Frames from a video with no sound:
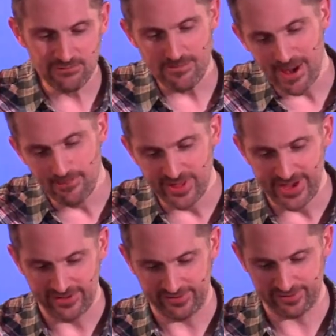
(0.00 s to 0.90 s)
Remember
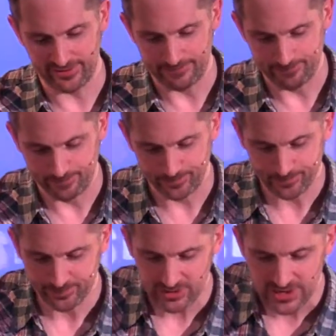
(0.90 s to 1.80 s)
this,
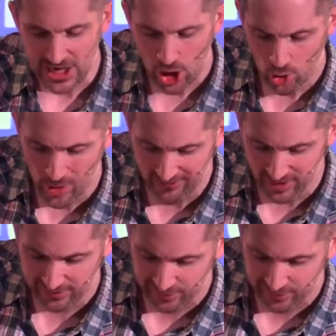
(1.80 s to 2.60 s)
whoever